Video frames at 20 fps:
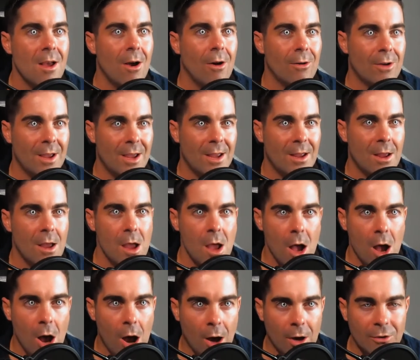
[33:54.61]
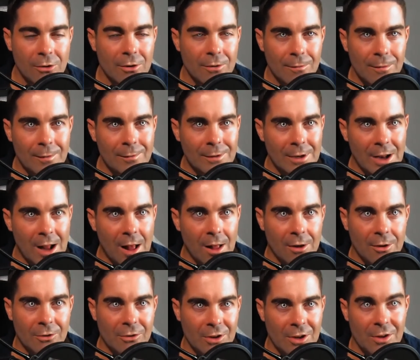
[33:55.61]
okay,
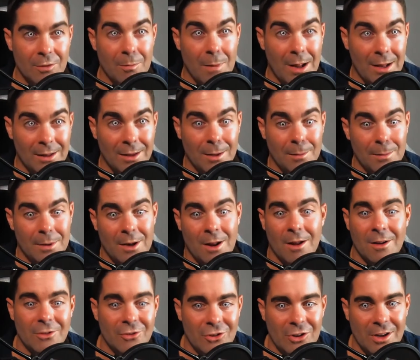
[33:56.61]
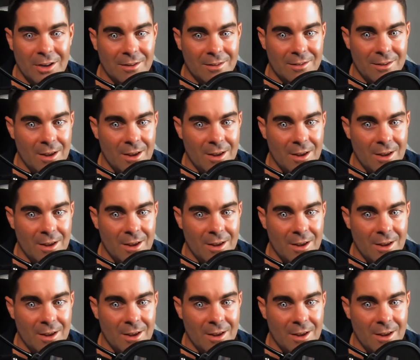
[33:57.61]
$150 is my limit on jeans.